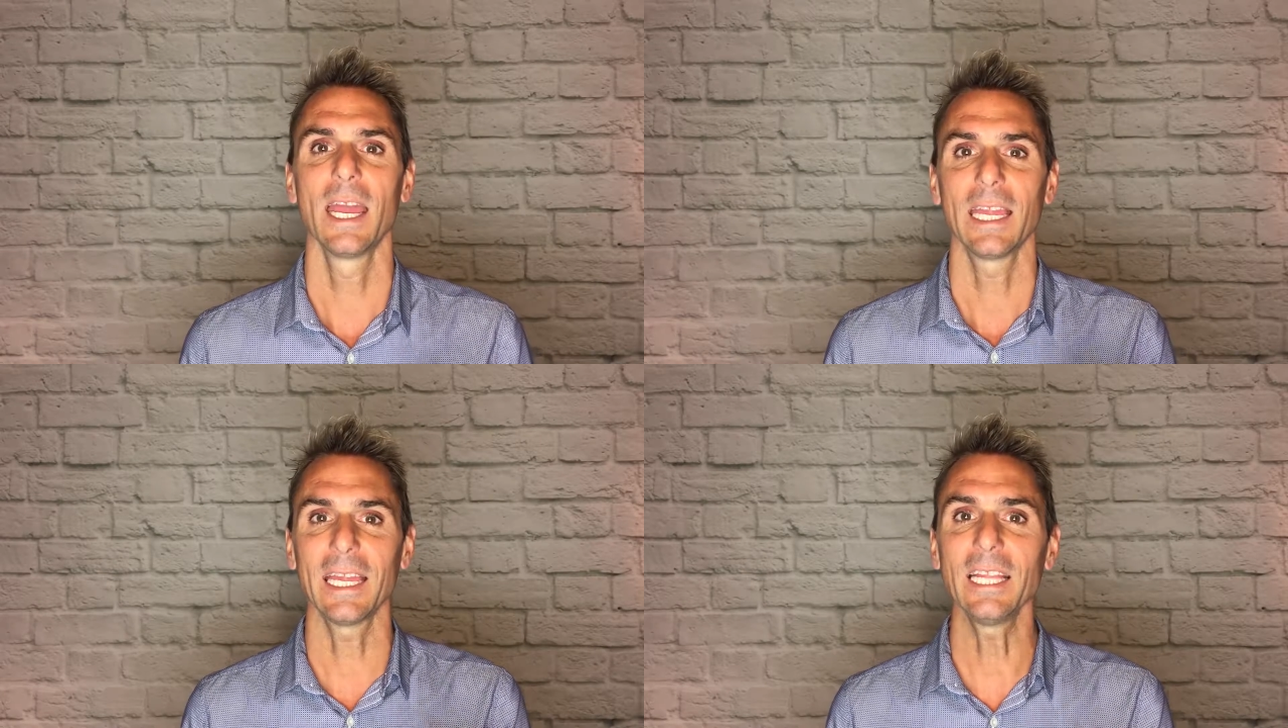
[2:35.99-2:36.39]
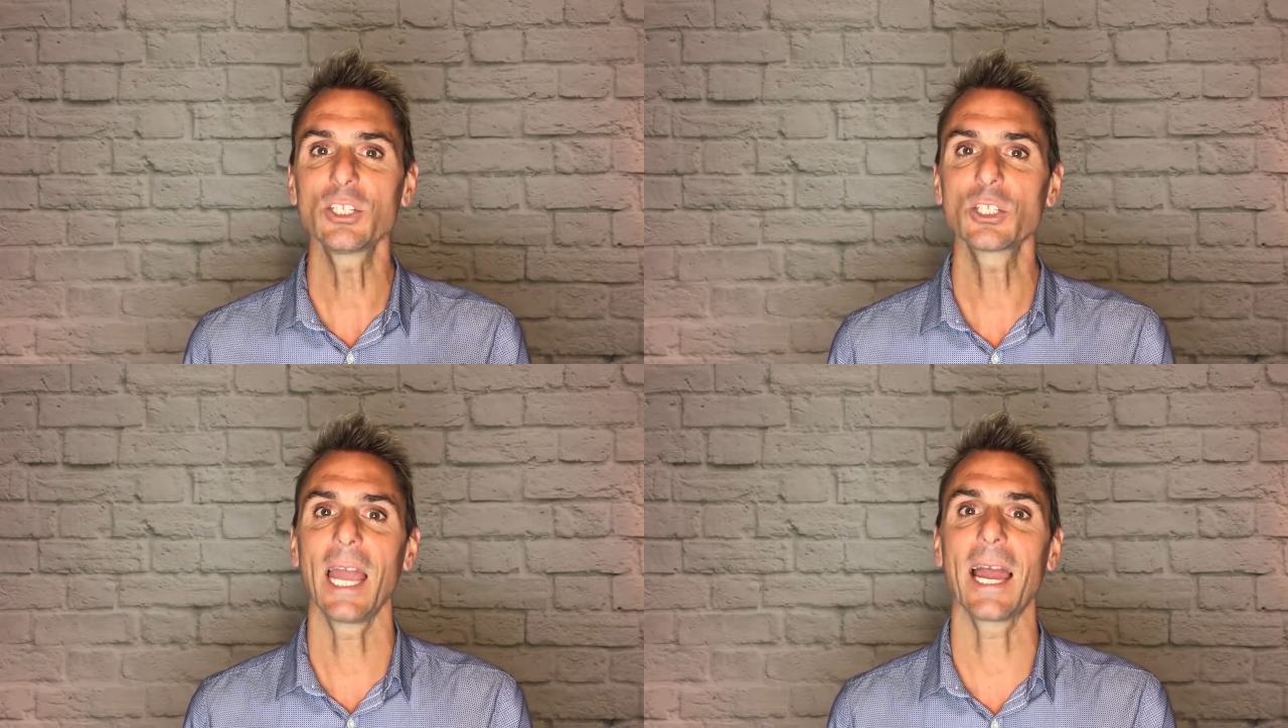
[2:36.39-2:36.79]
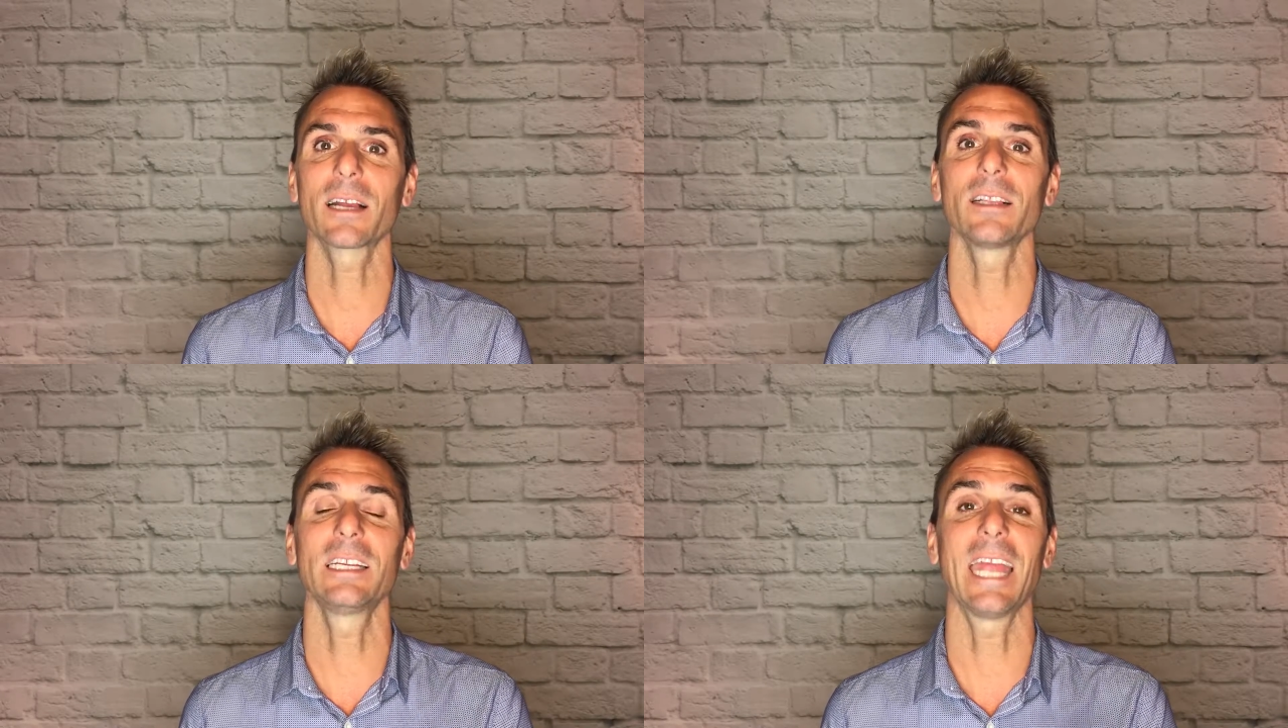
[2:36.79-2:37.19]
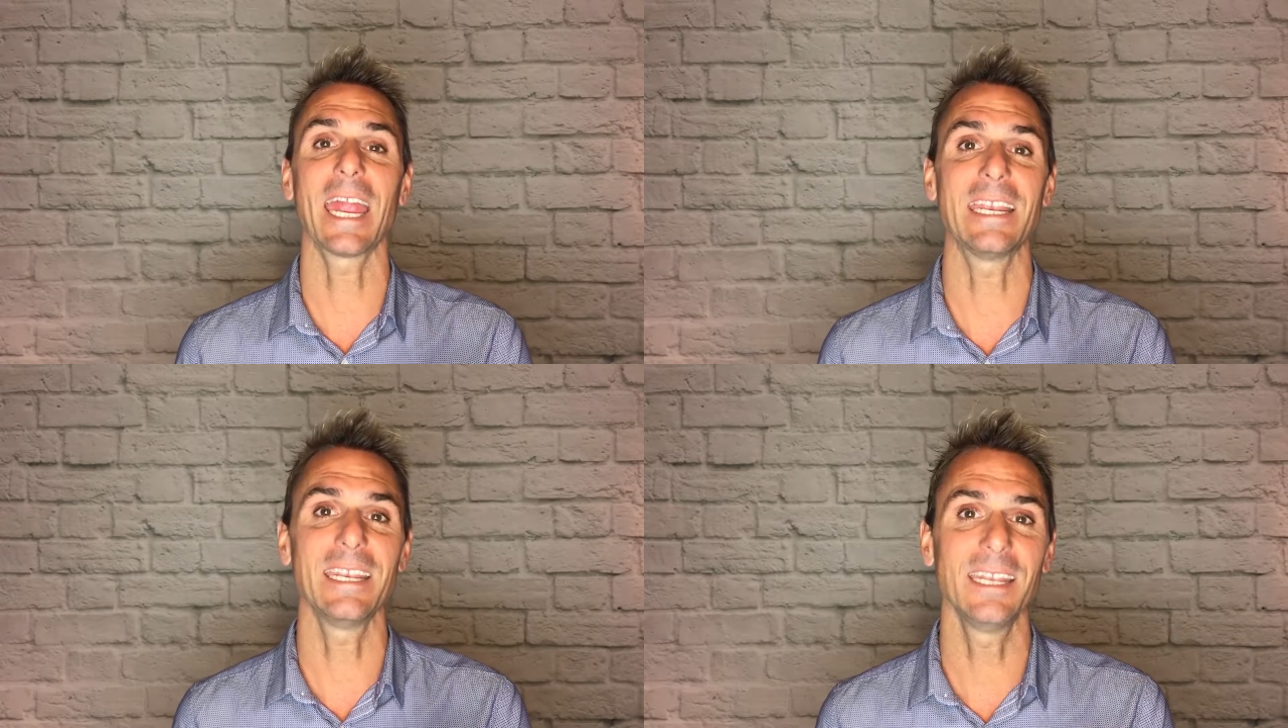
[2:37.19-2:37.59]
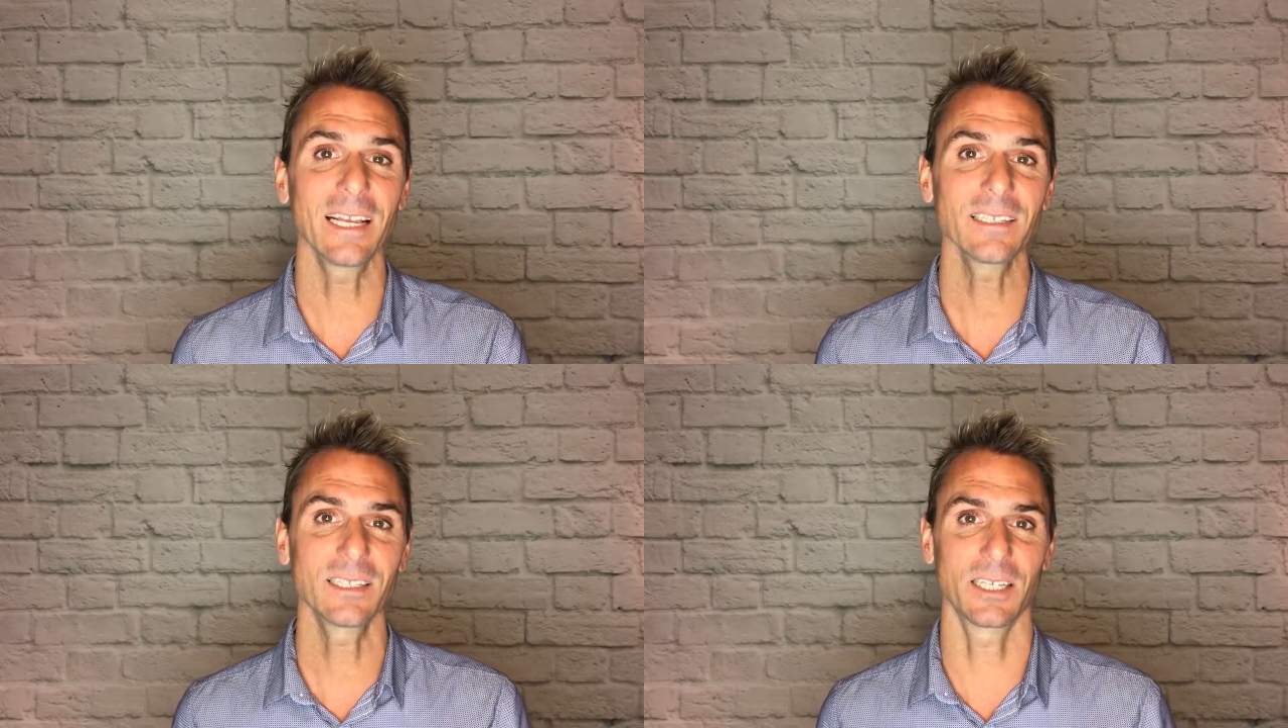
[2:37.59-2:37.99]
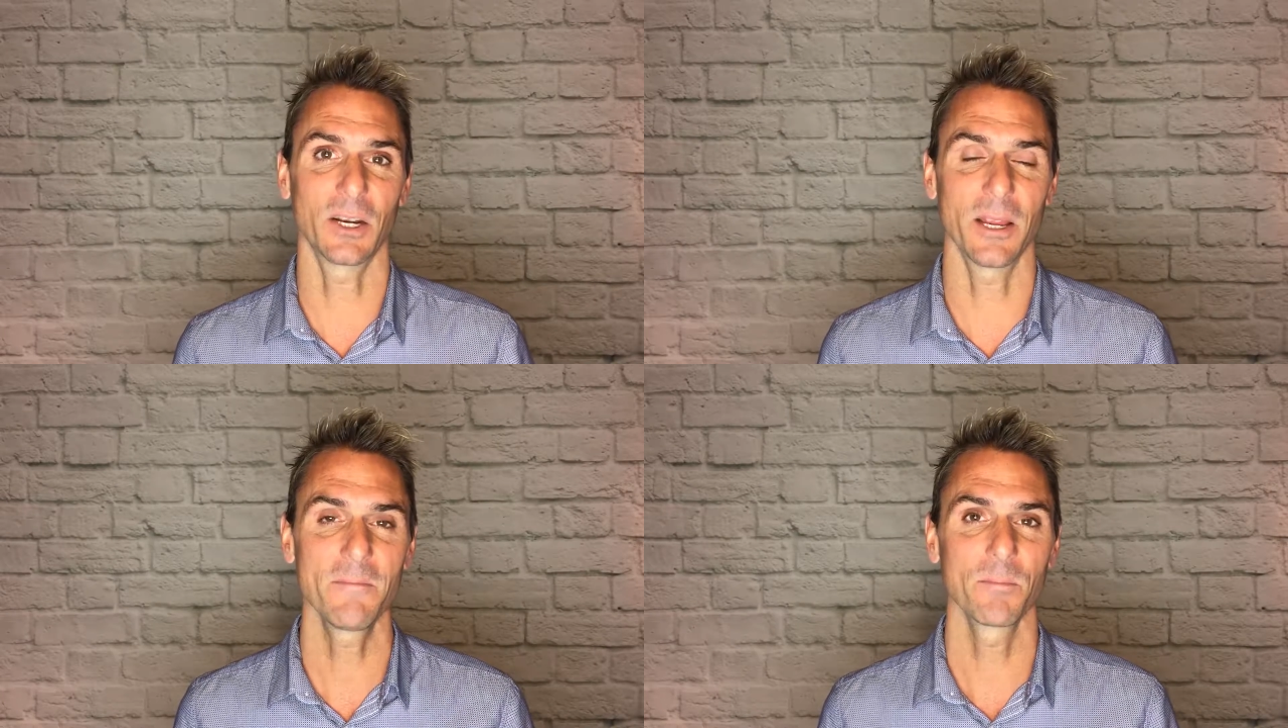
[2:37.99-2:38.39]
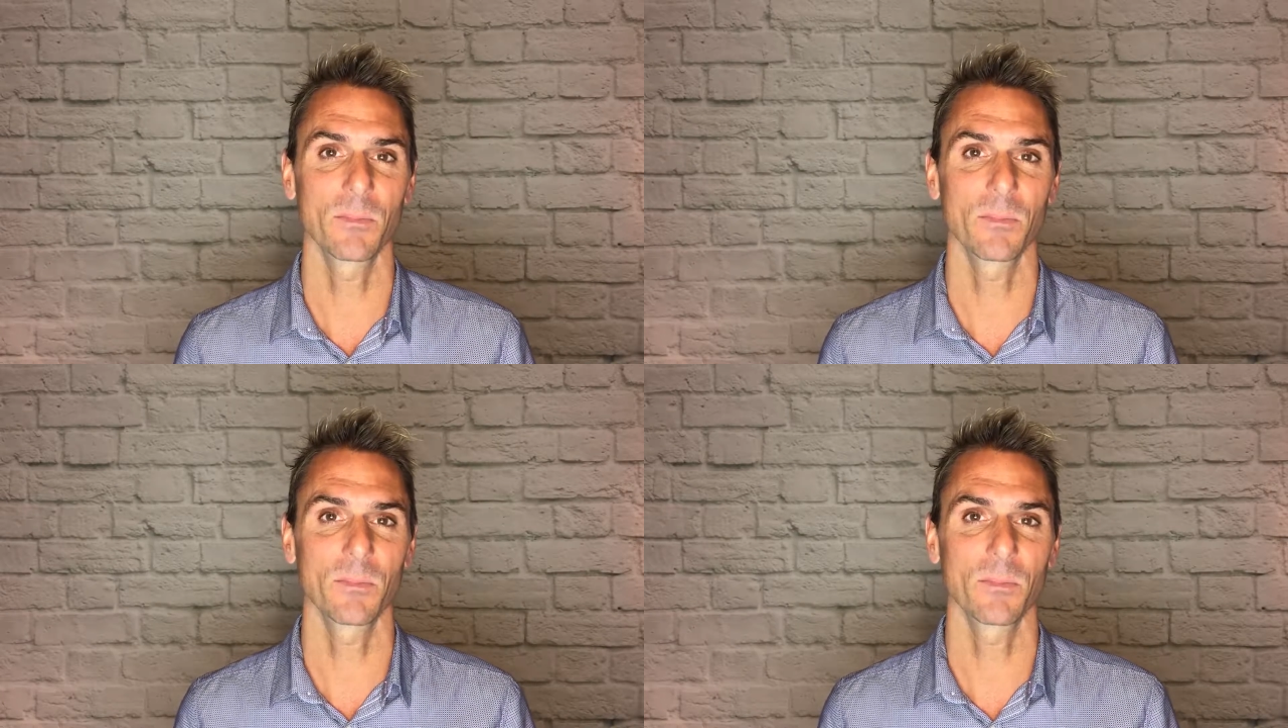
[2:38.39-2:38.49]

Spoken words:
each tackling a necessary